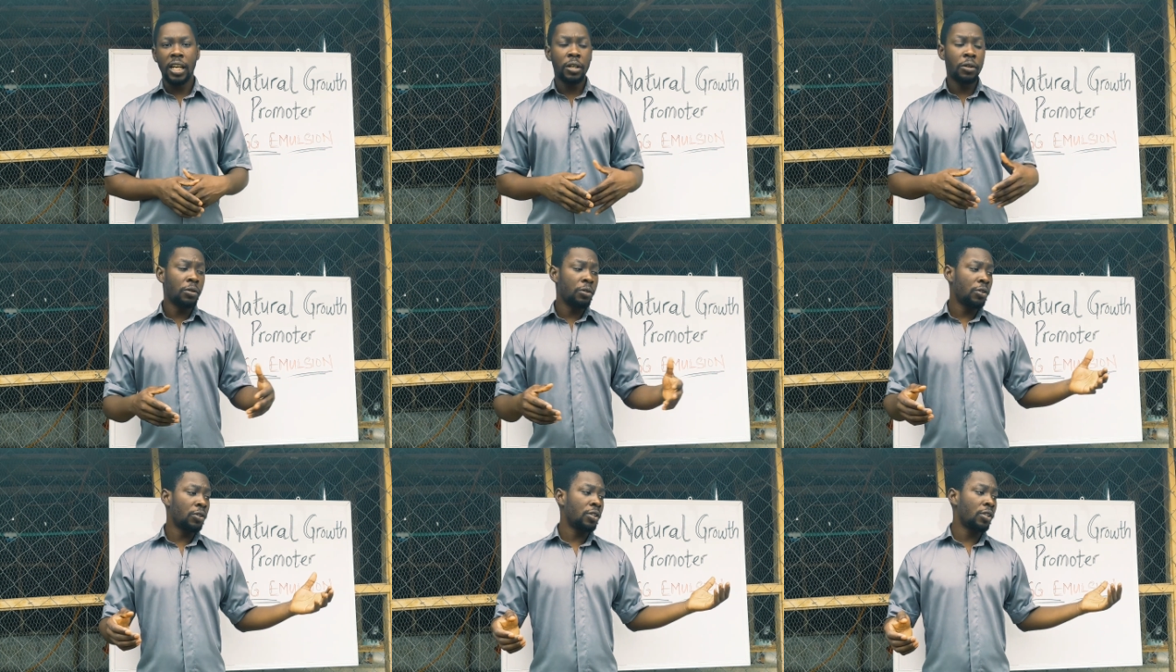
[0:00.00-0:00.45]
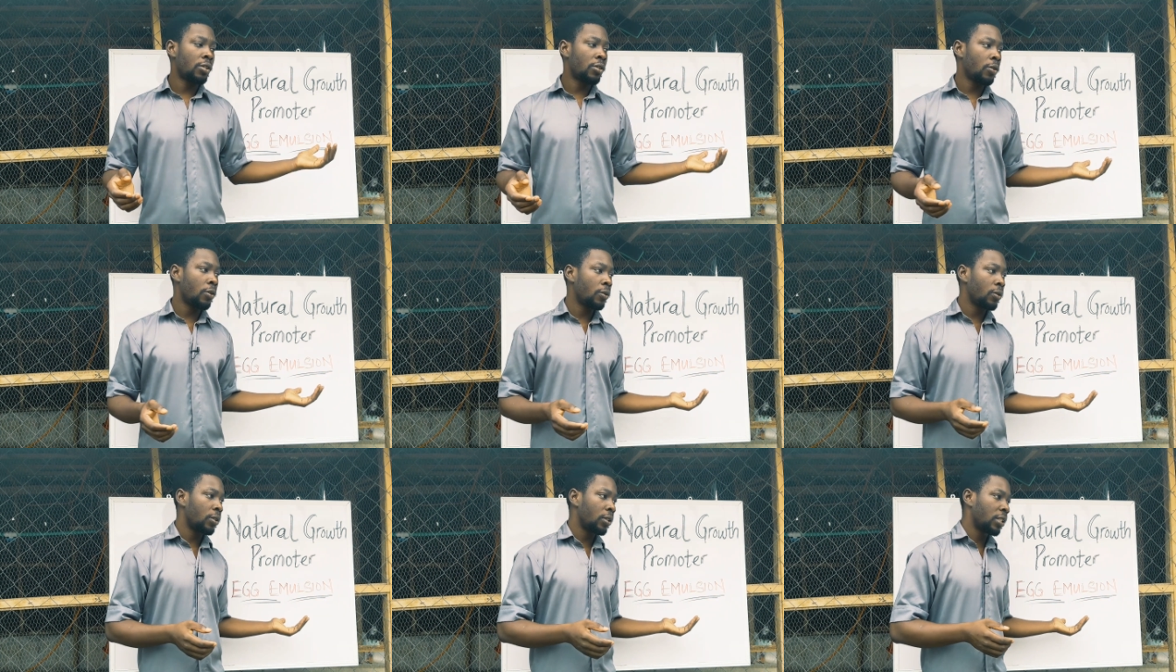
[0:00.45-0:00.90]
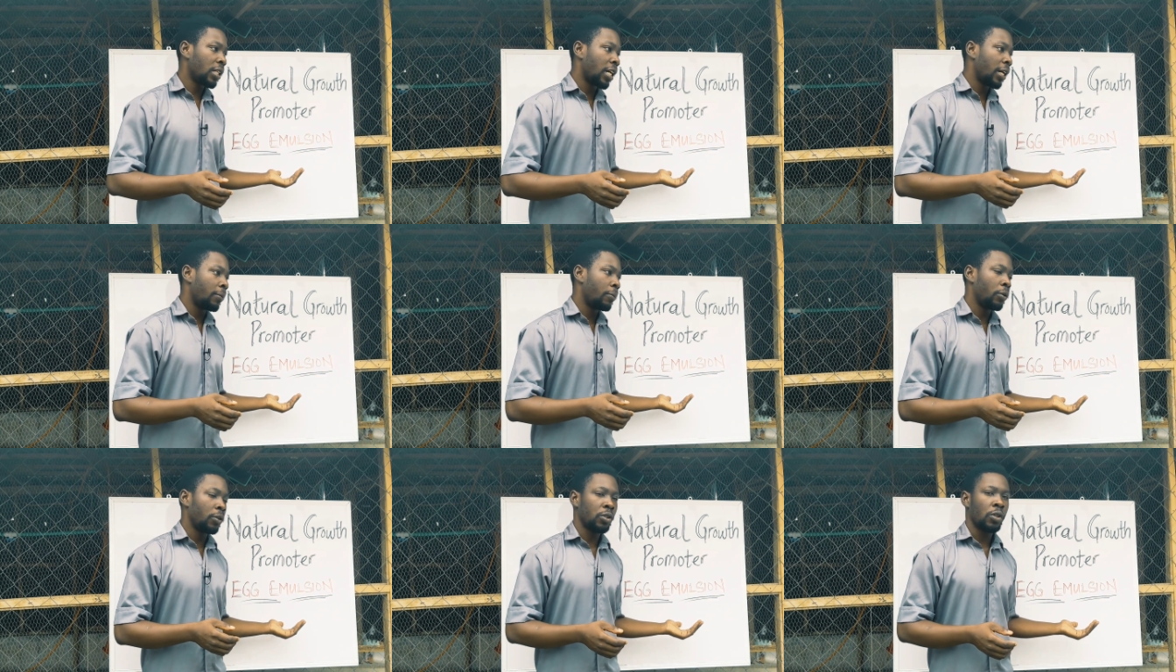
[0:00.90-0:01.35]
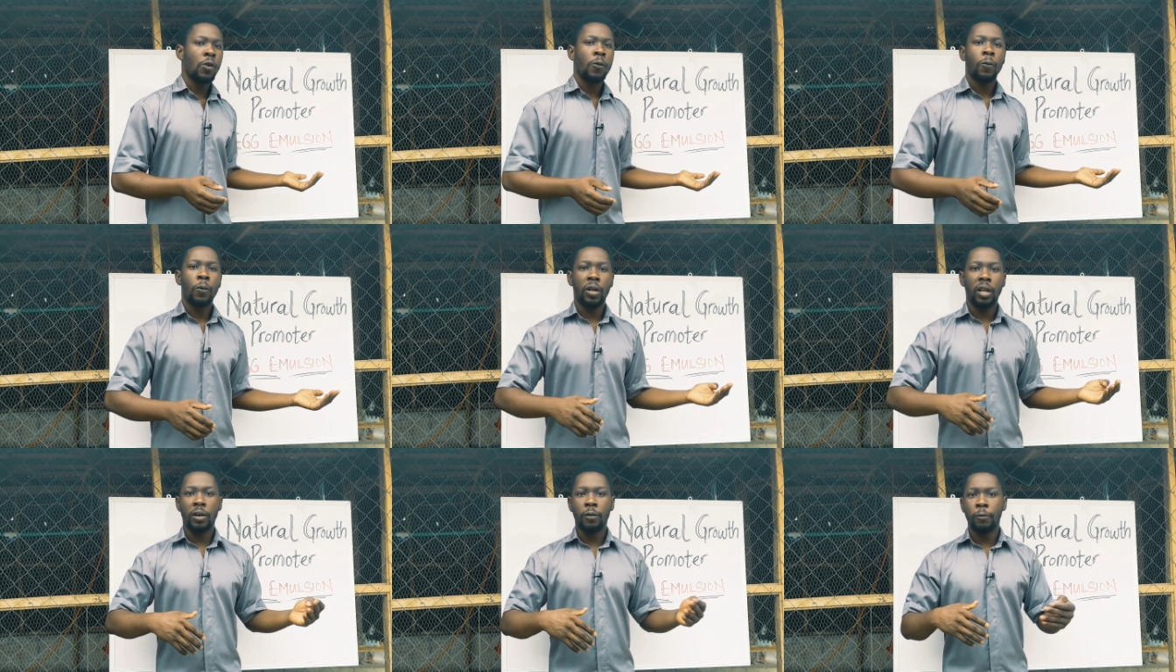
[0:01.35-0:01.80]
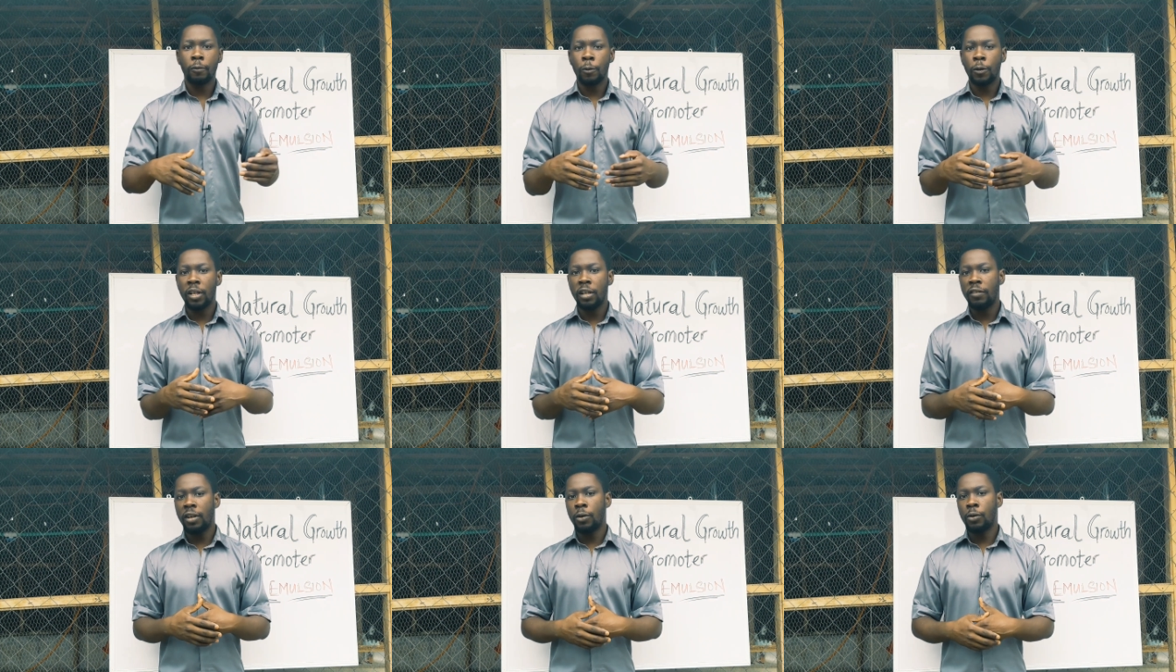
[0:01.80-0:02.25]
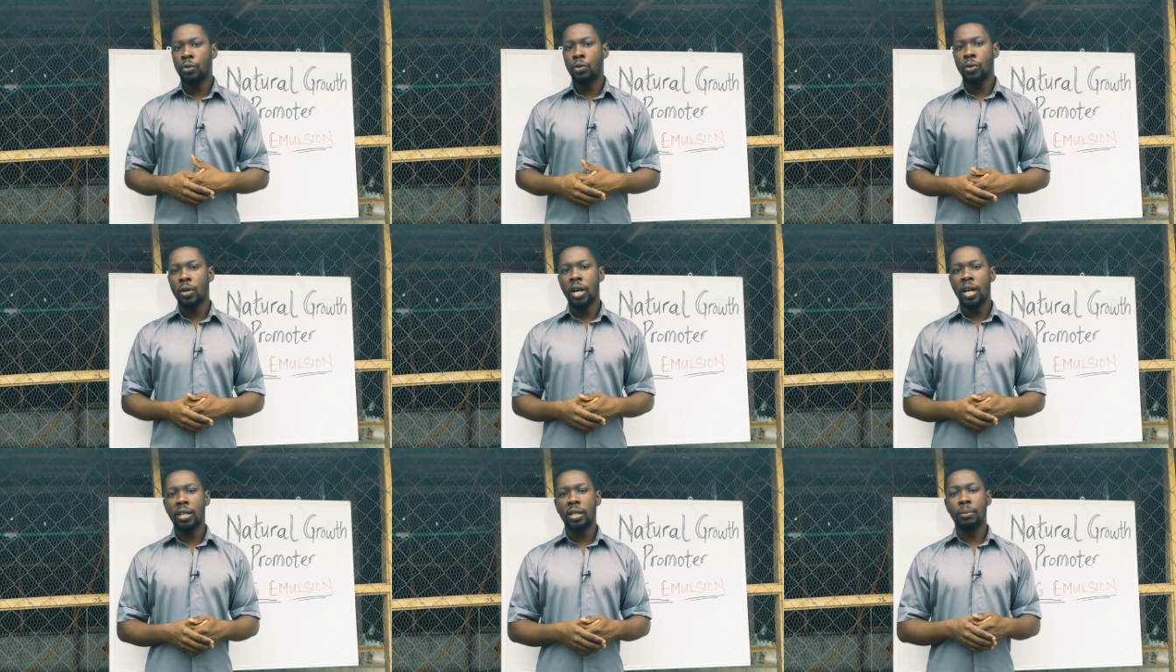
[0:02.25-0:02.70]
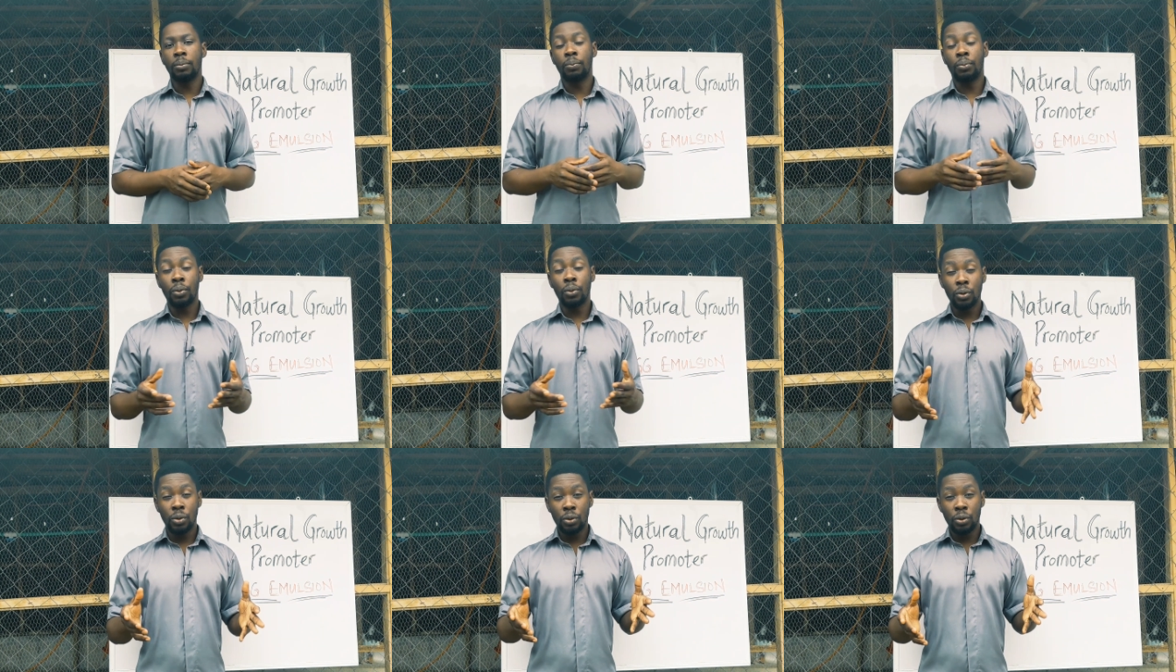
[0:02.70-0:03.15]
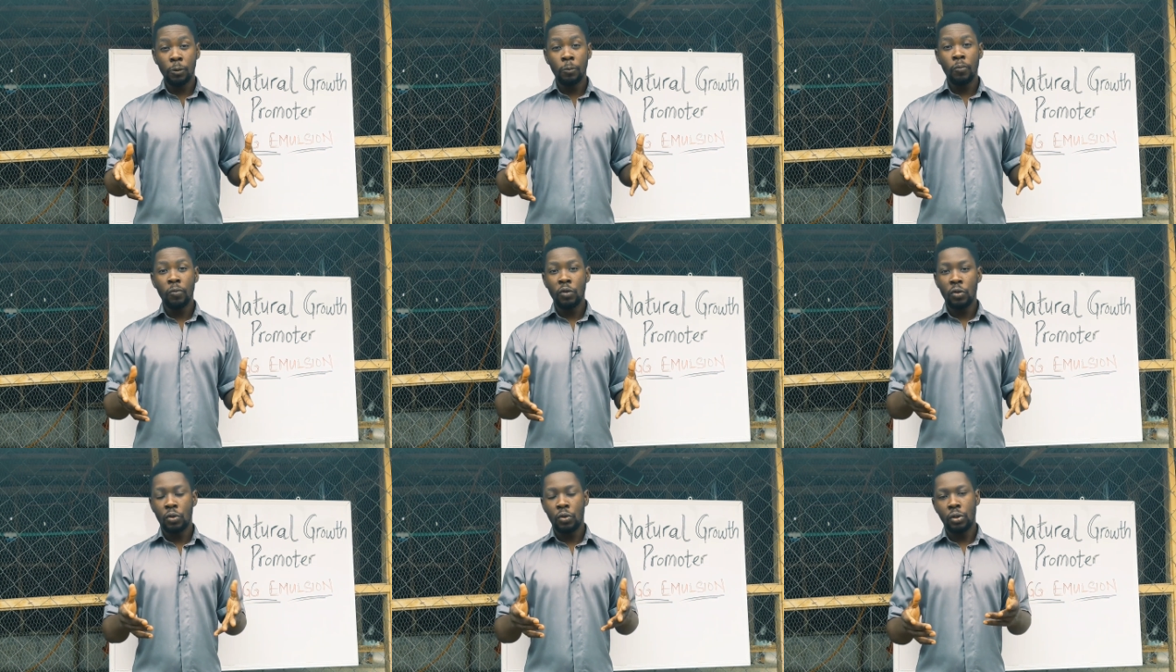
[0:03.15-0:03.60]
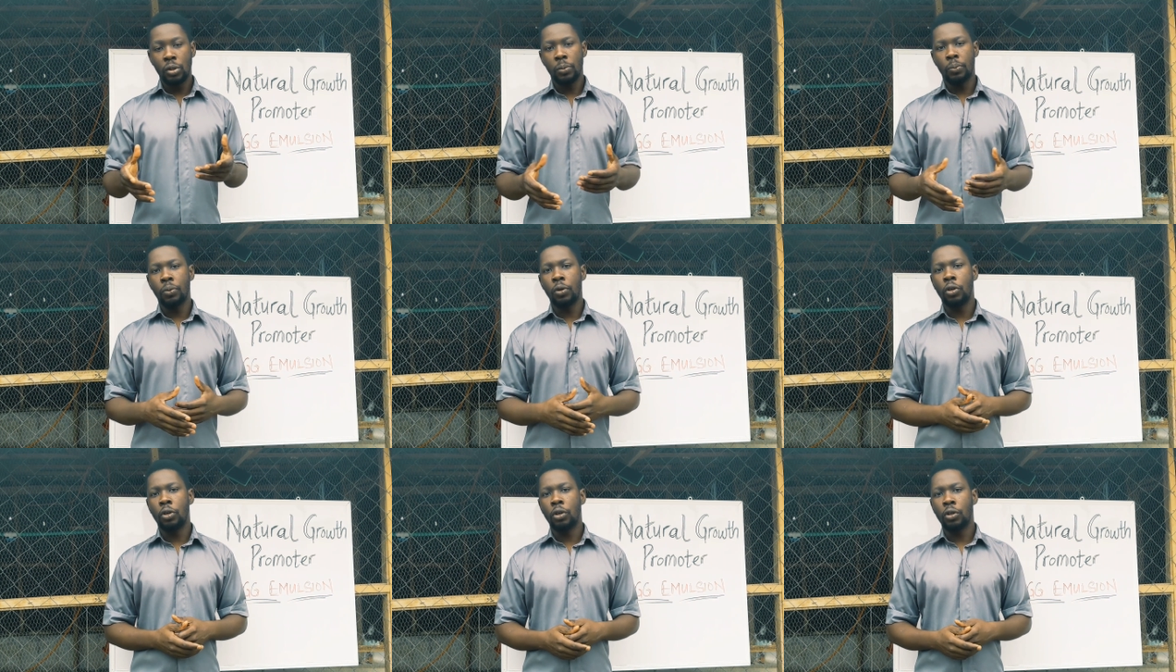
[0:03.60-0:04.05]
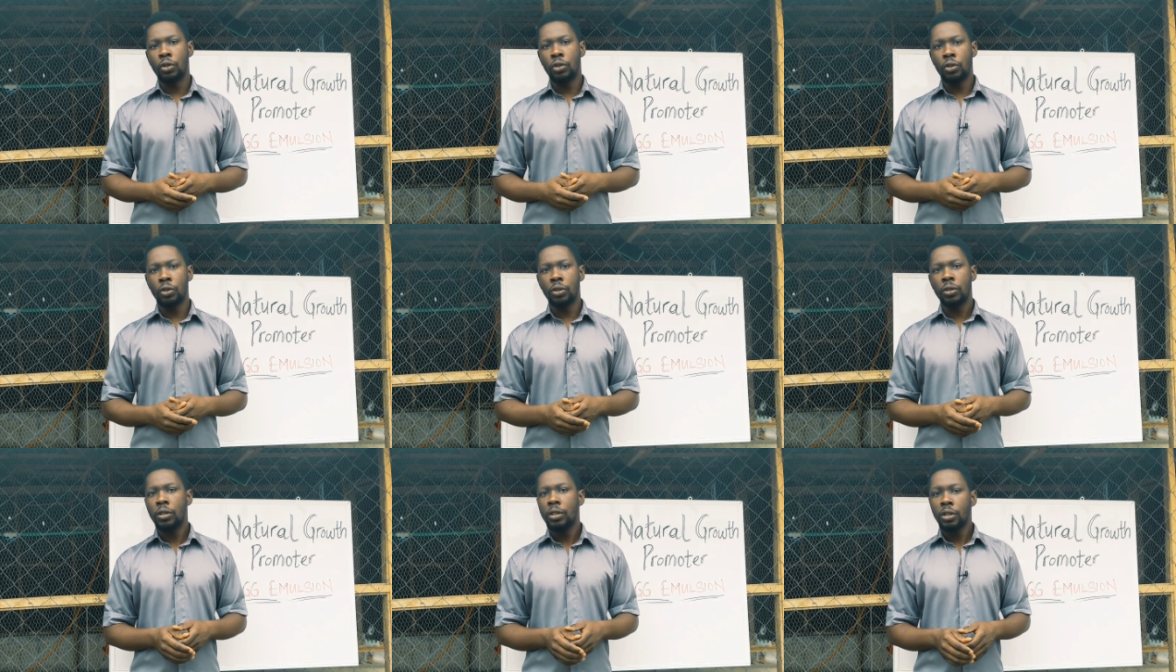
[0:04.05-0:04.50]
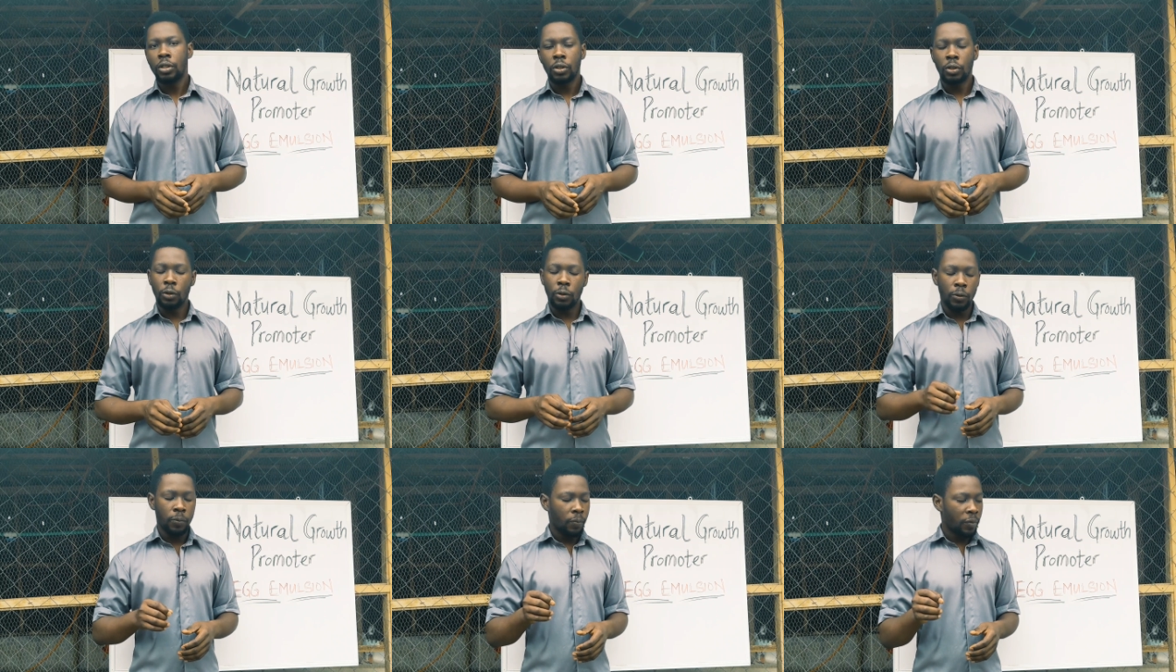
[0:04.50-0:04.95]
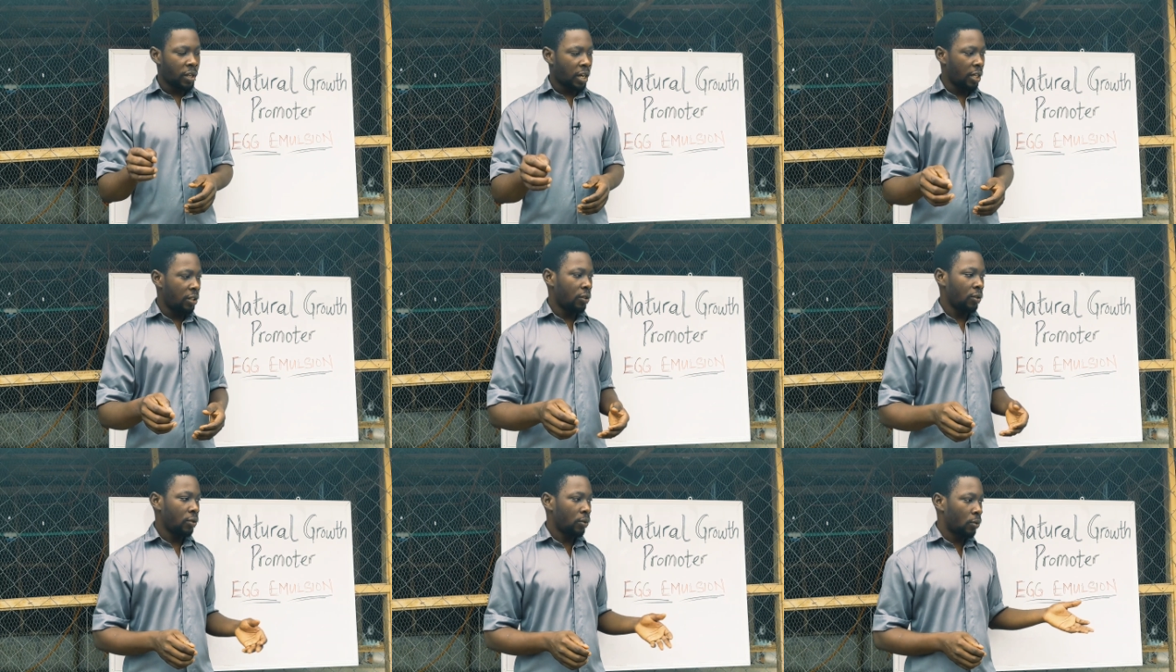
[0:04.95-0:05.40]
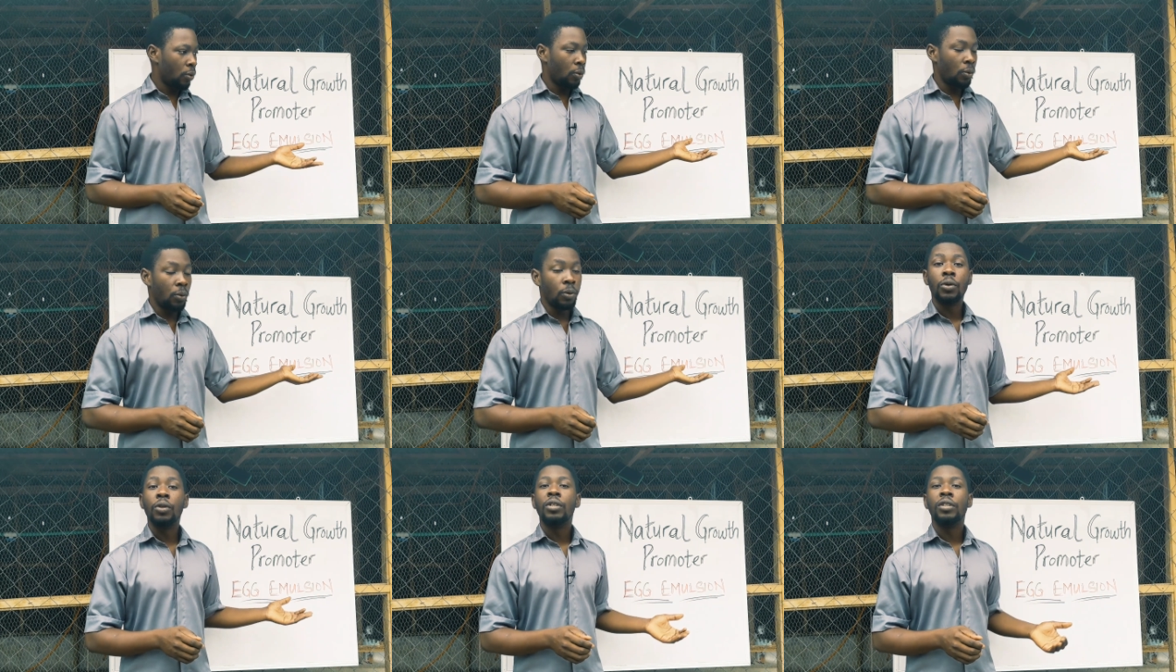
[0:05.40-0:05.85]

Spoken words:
I don't use this all the time, but whenever I want to add a boost to the production, you know, I just go